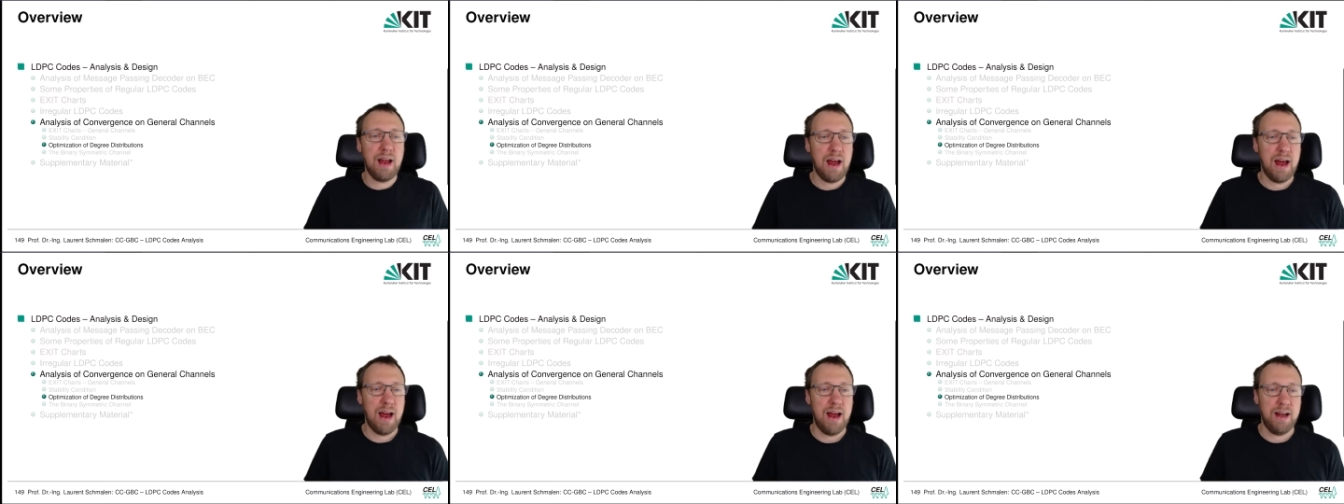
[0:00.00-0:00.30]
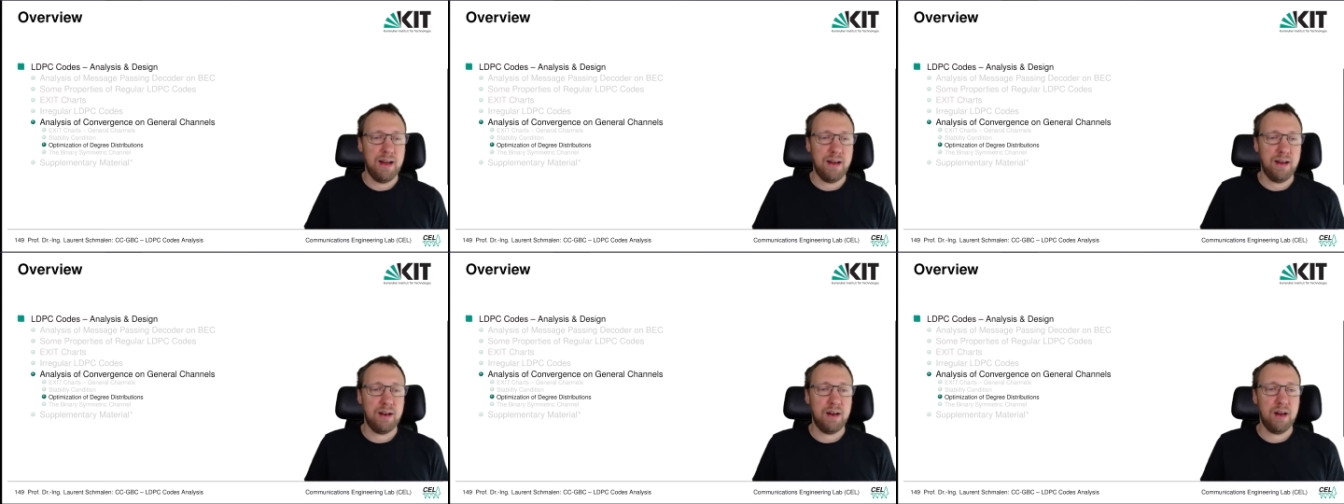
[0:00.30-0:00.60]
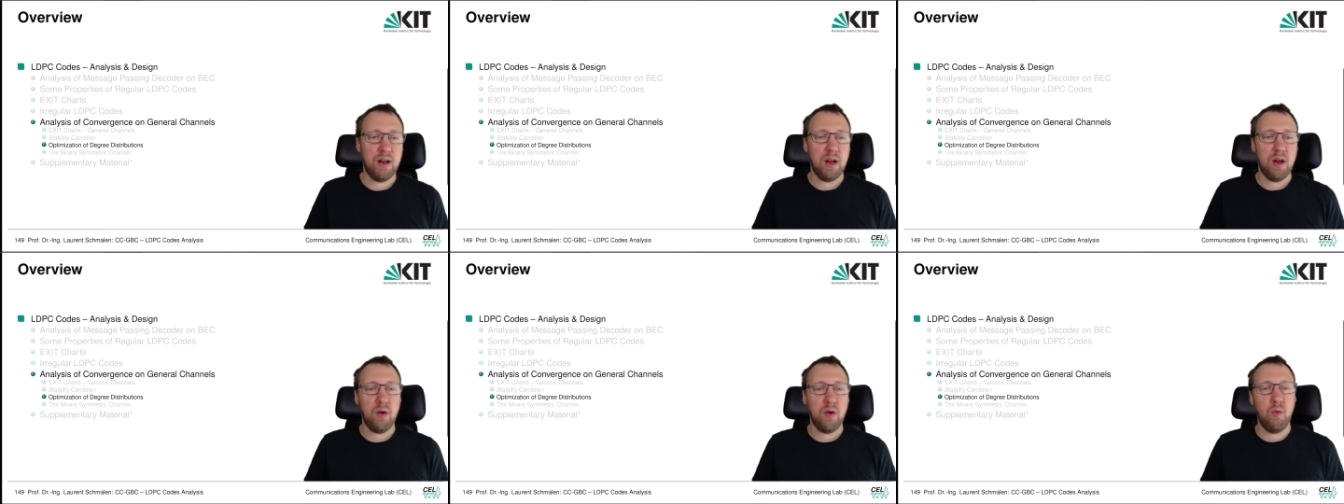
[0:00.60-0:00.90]
and
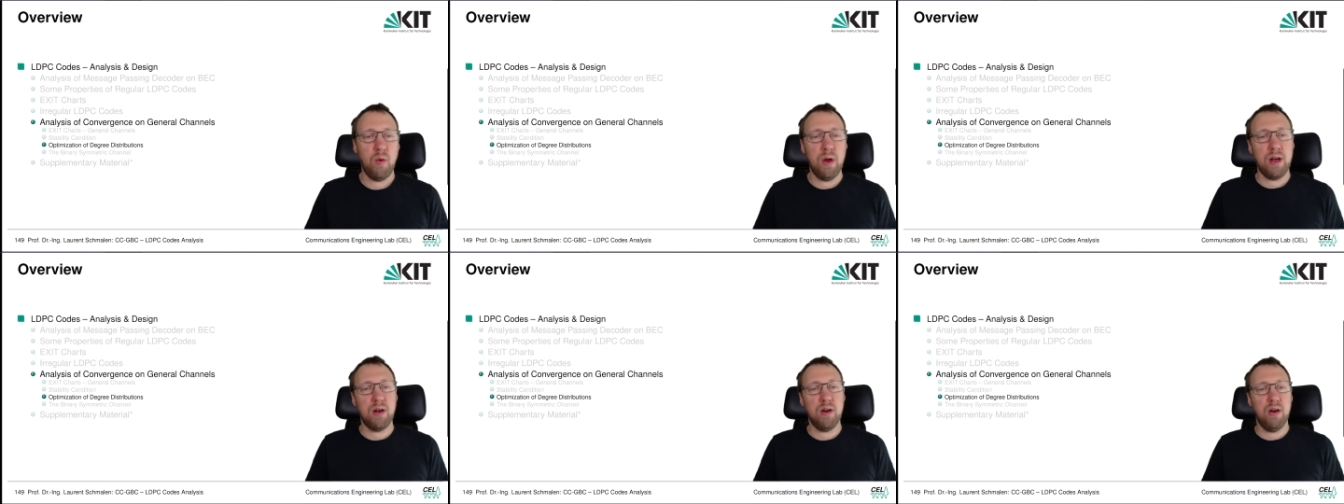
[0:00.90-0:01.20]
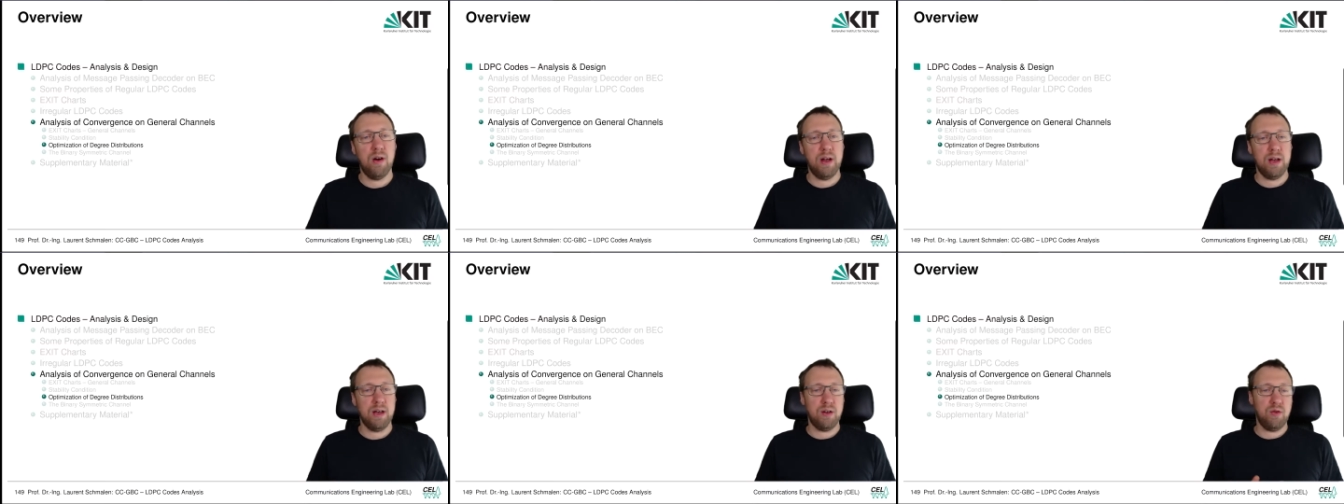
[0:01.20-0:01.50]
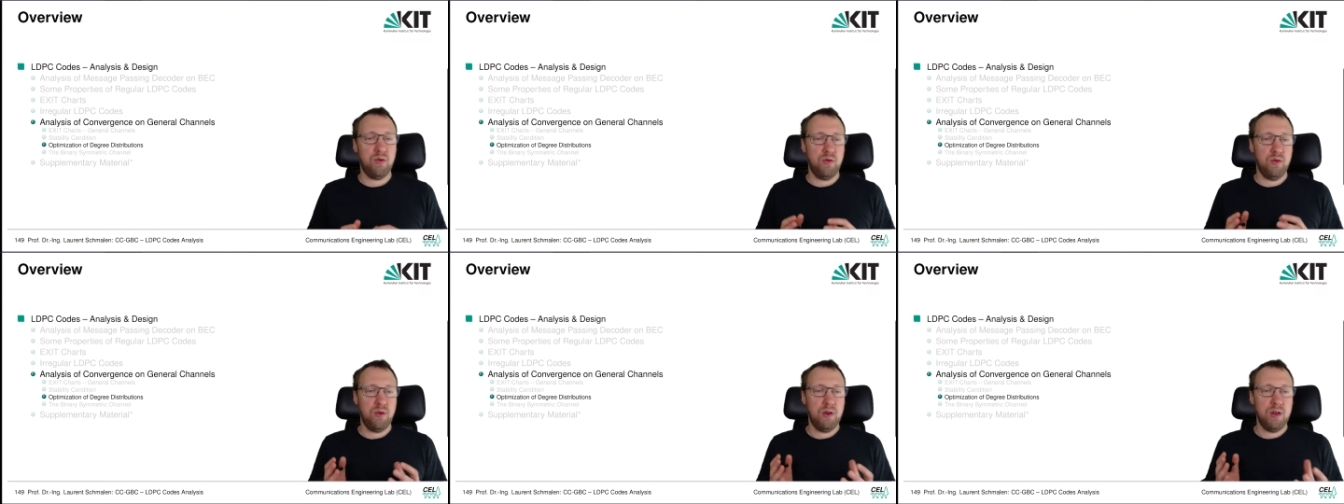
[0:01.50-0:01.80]
we're going
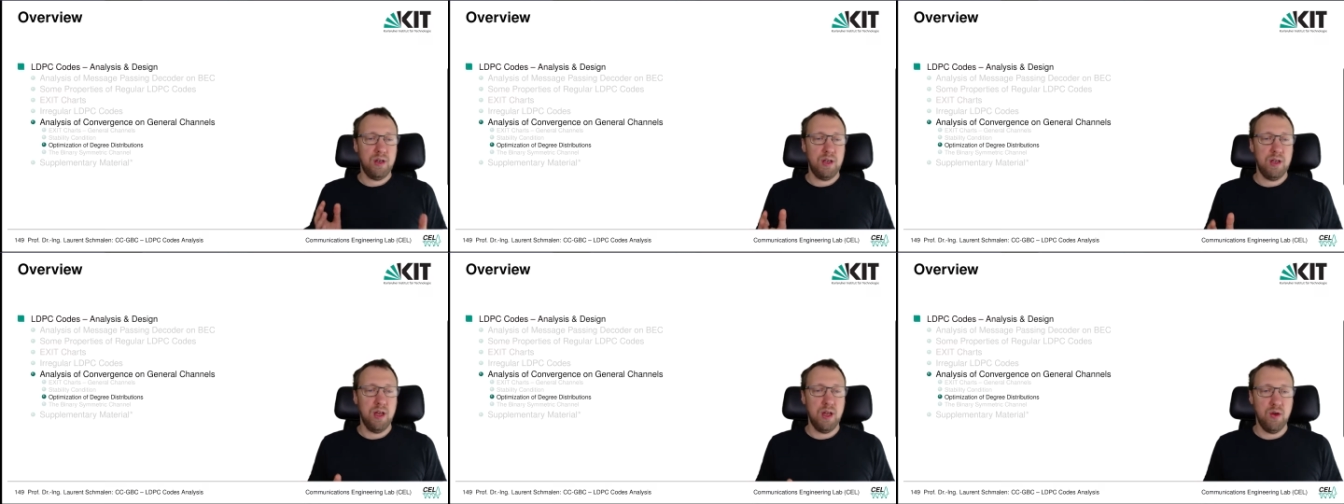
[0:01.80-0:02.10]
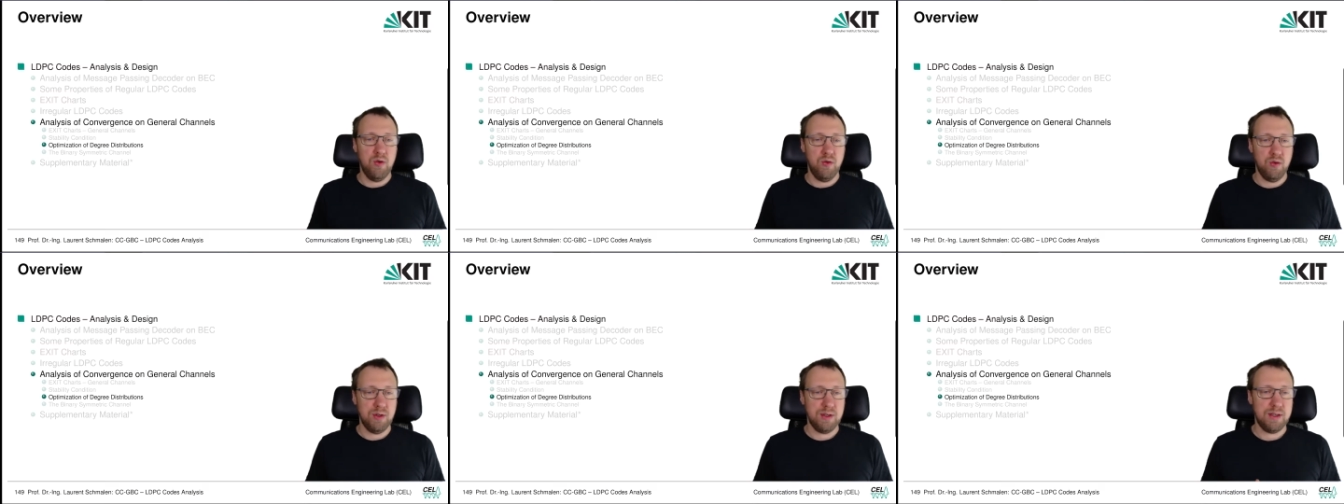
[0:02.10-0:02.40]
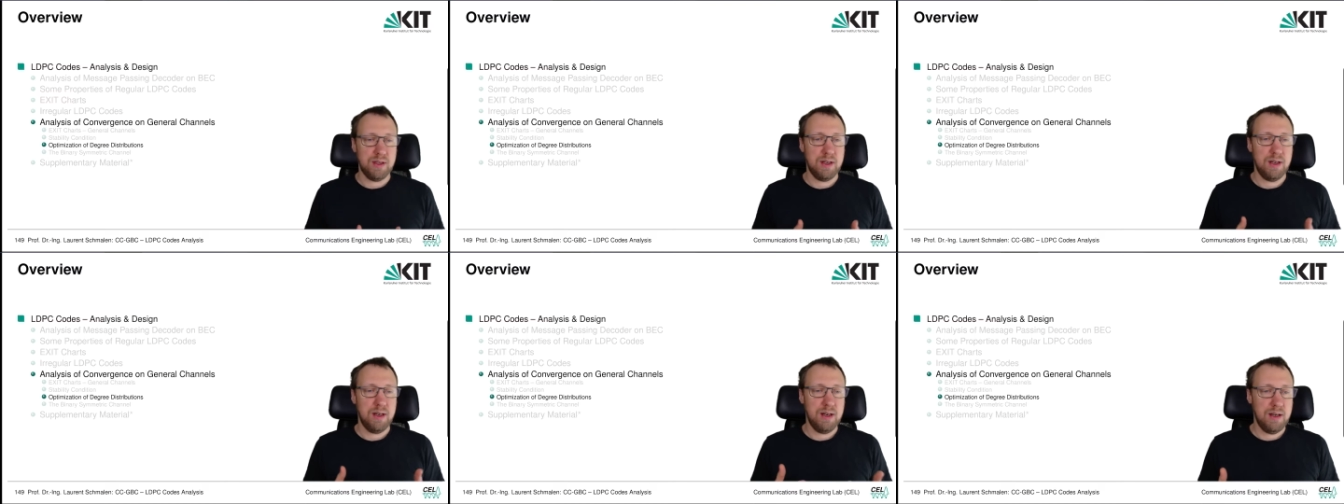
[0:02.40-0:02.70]
to
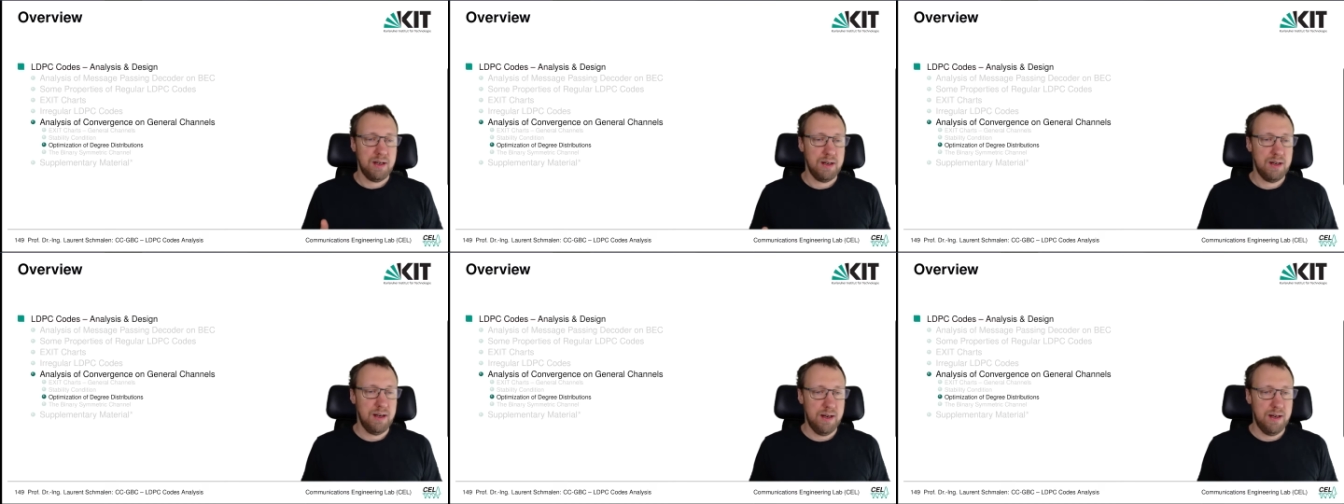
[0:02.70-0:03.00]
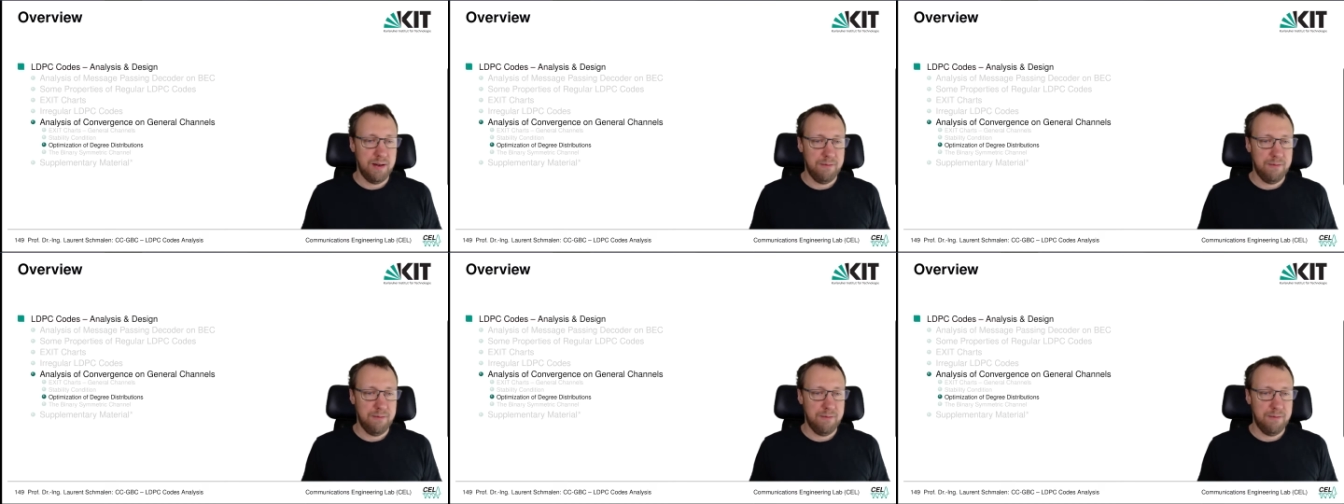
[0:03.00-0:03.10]
use the